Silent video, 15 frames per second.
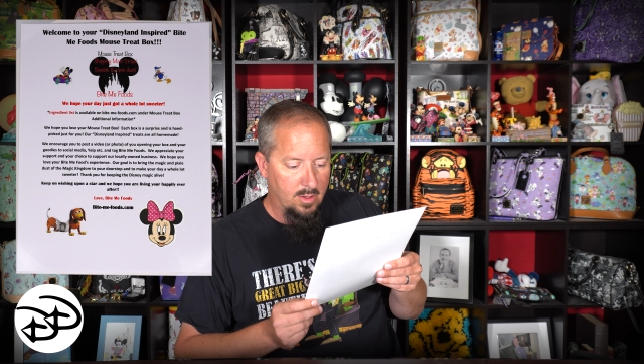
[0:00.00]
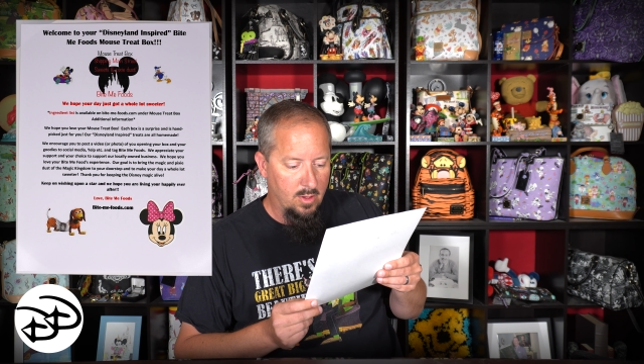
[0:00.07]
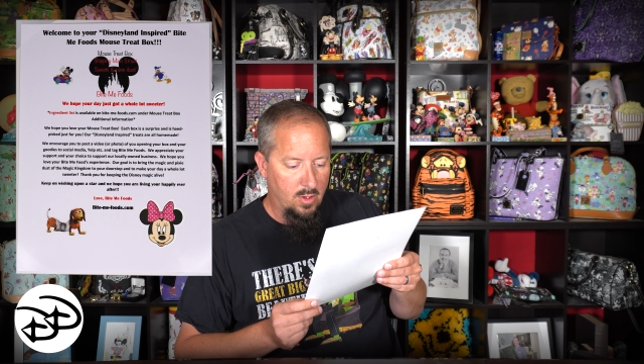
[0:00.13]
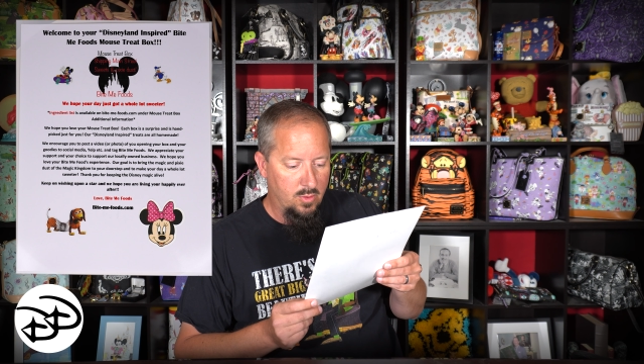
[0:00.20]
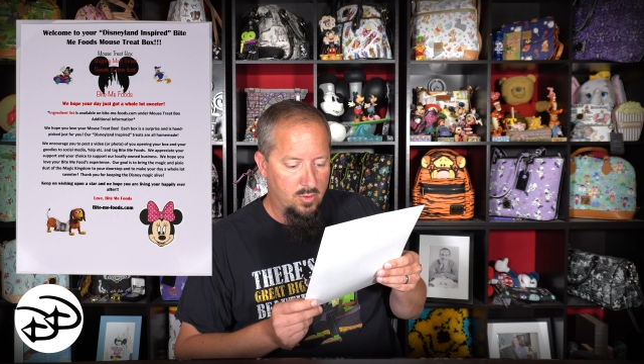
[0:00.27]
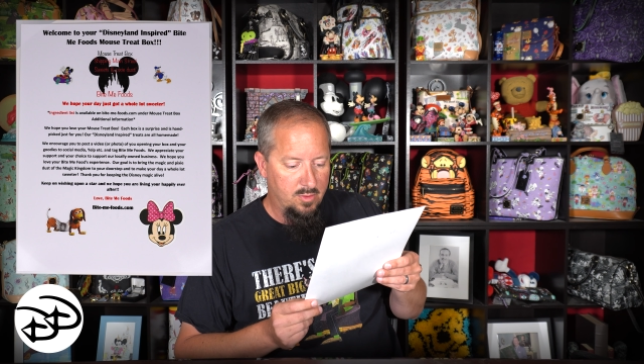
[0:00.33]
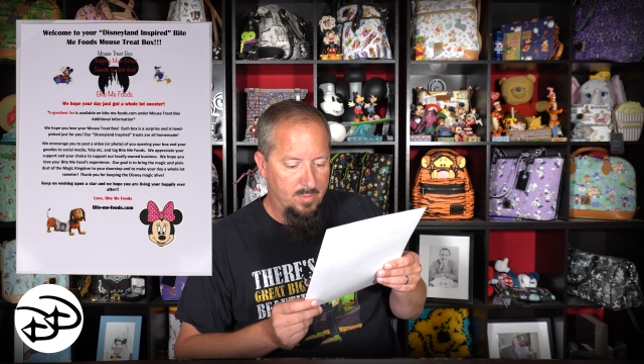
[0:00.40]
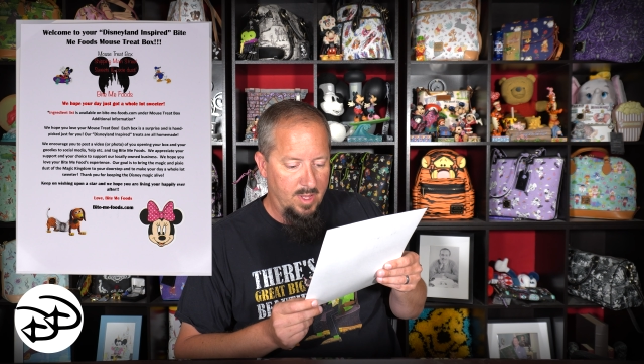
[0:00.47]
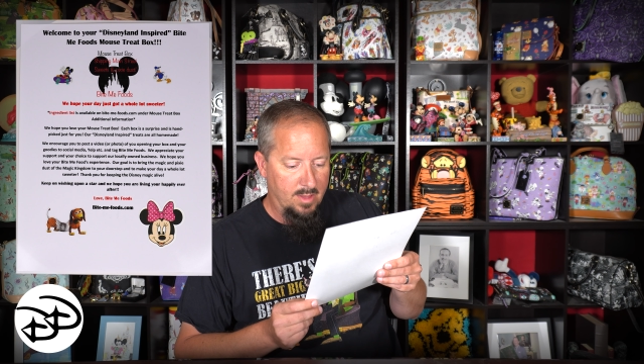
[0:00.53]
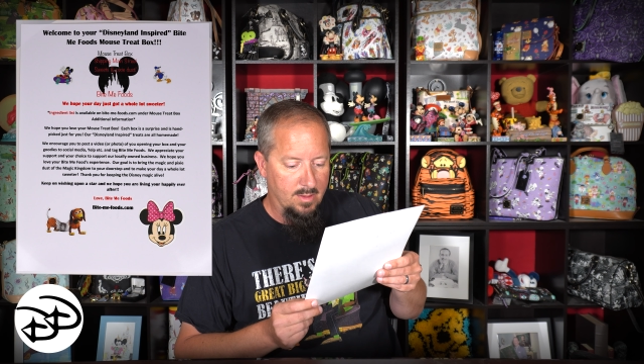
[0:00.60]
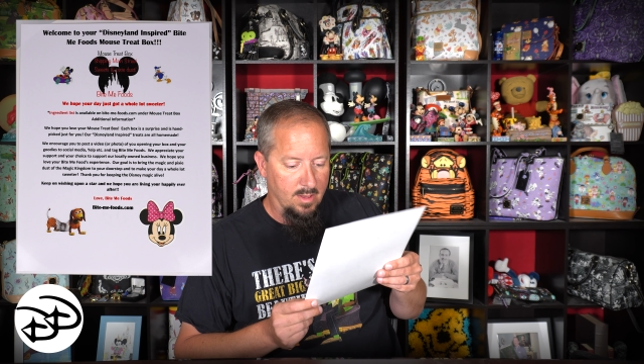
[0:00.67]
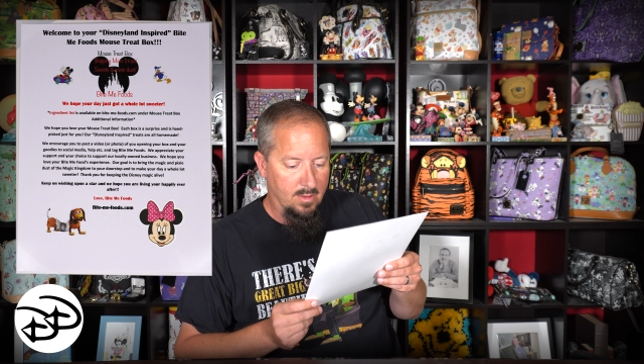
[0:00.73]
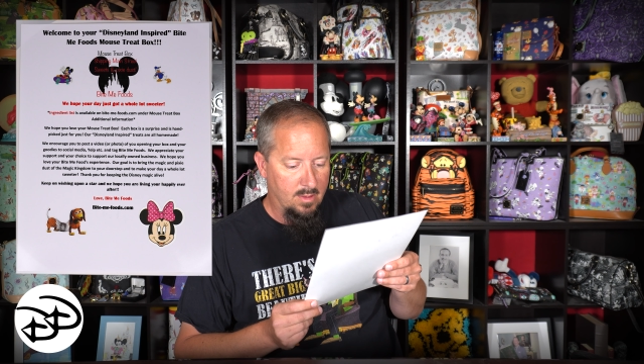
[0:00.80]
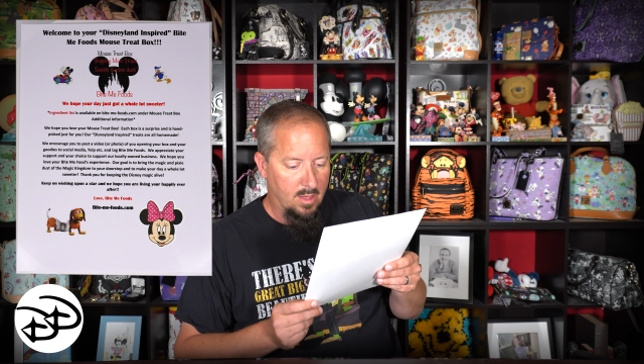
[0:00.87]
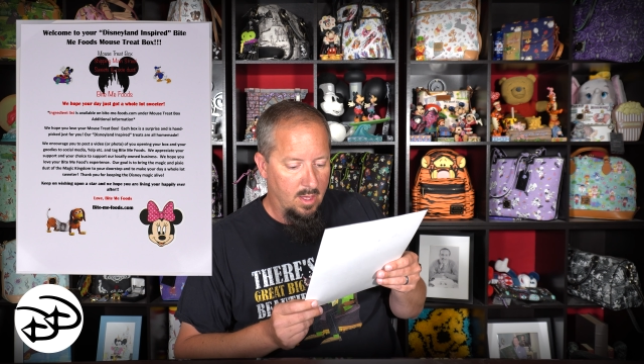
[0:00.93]
owned
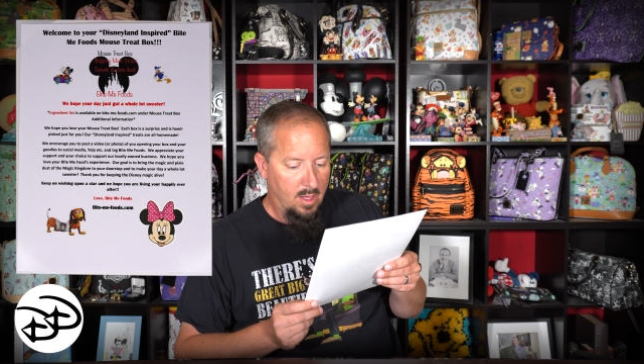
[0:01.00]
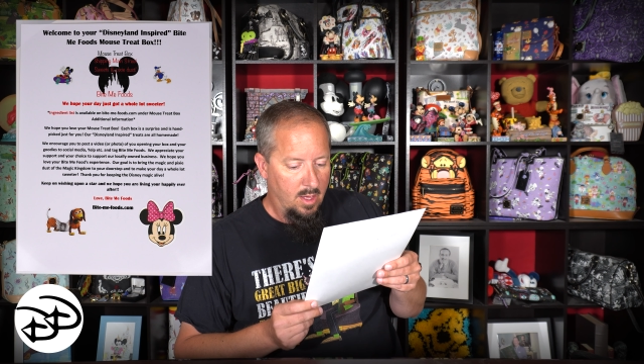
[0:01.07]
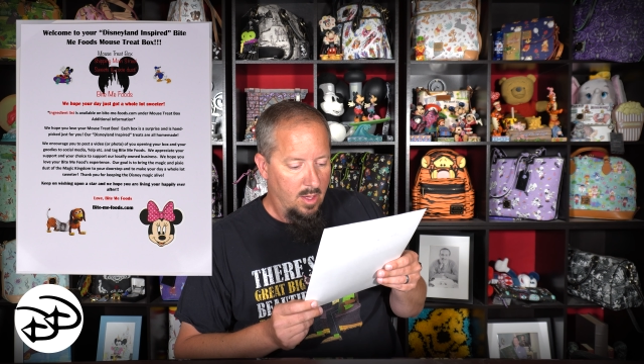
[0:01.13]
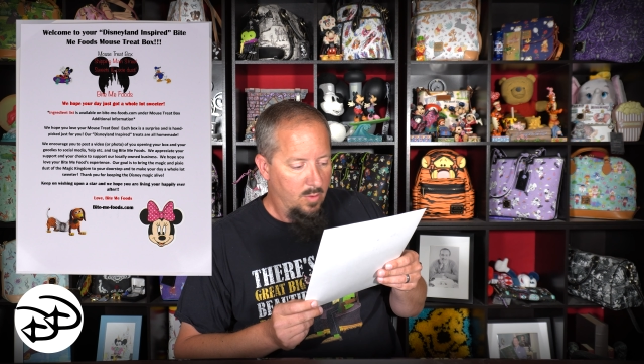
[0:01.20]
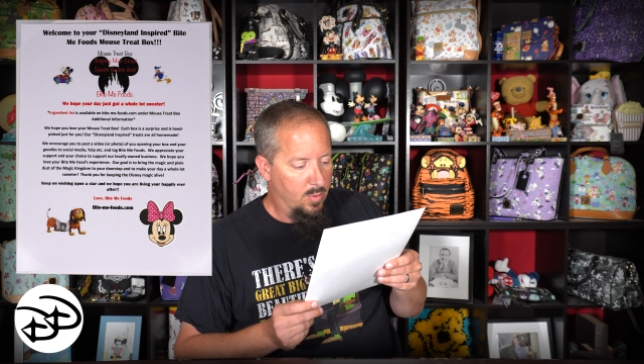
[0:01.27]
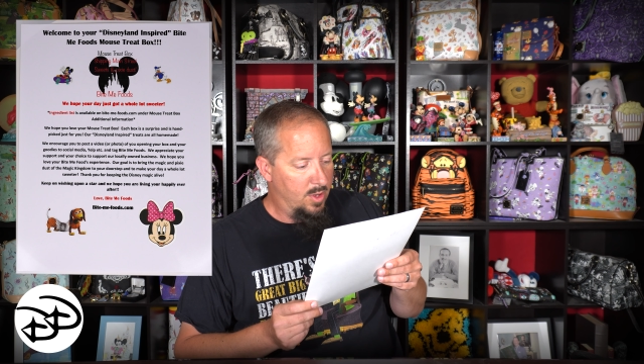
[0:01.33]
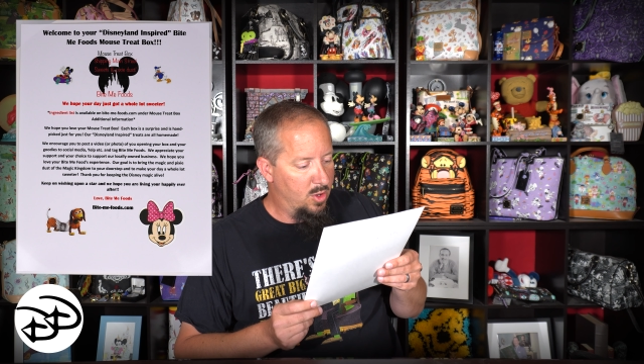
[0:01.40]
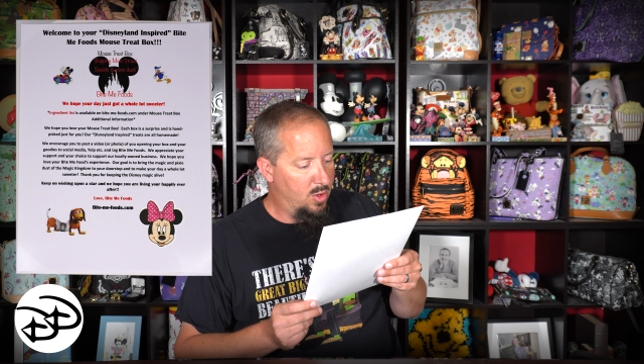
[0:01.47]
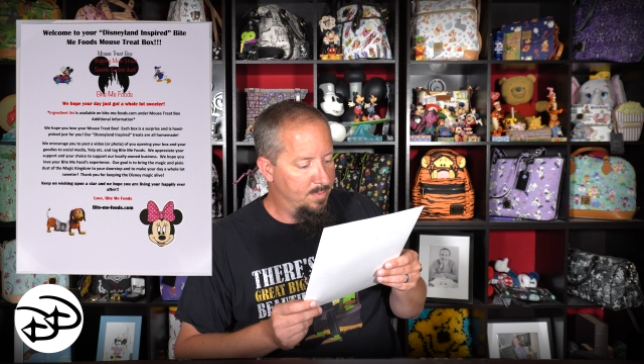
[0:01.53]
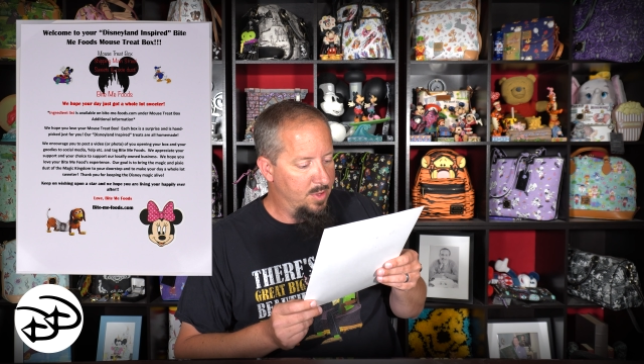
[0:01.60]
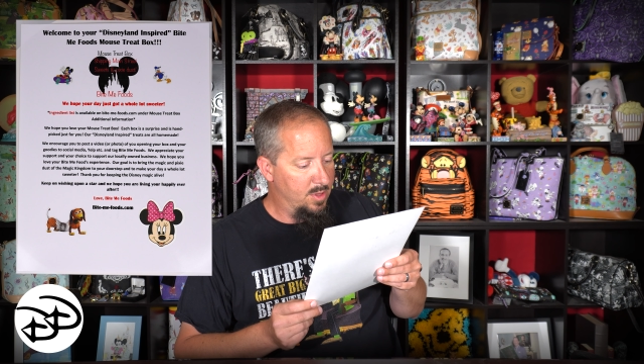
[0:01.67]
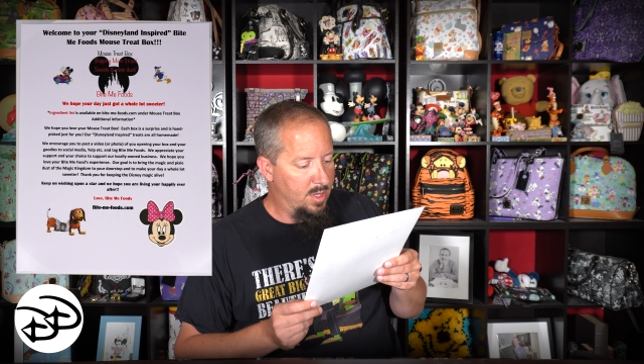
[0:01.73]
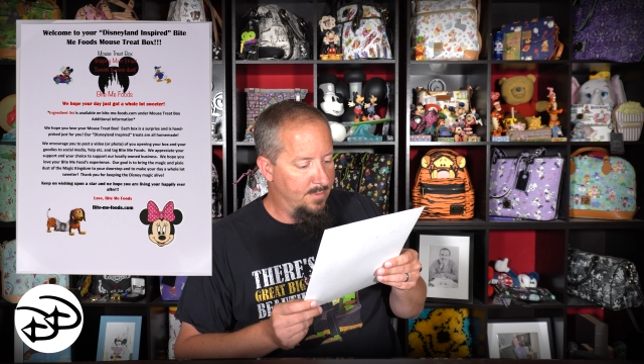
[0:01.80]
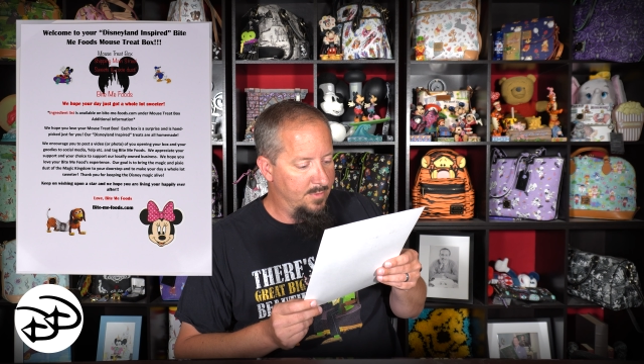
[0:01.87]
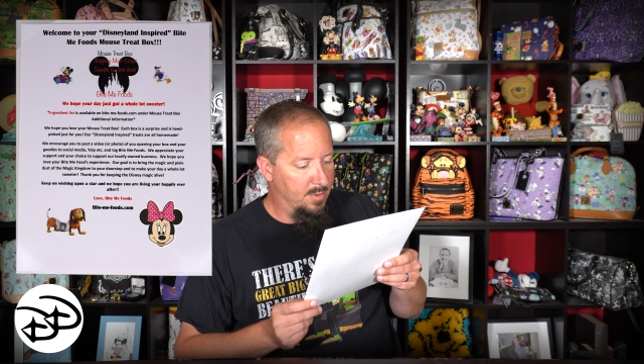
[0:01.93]
business. We hope
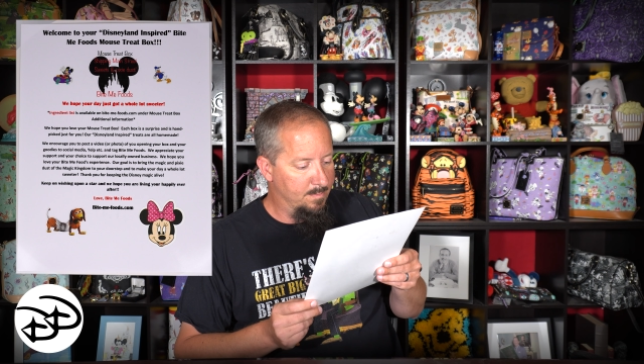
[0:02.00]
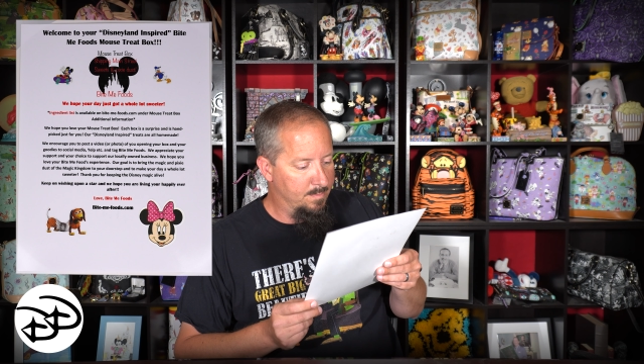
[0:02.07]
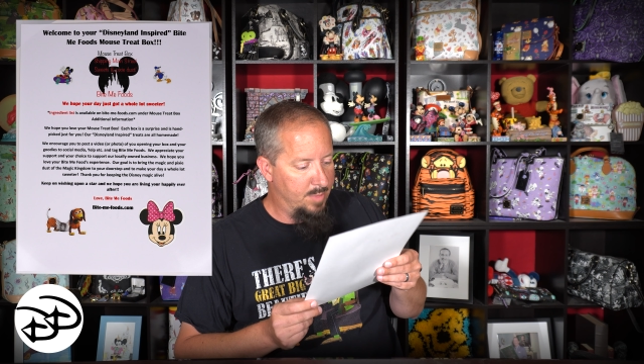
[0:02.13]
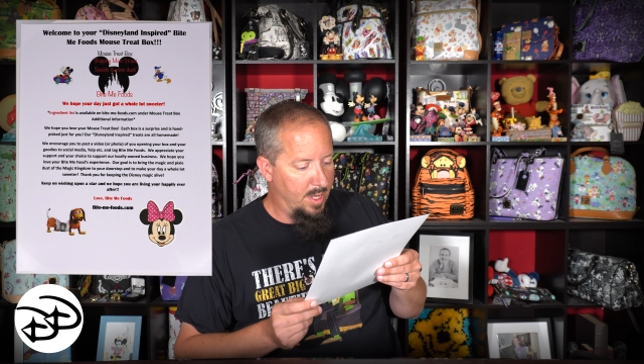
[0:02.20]
you love your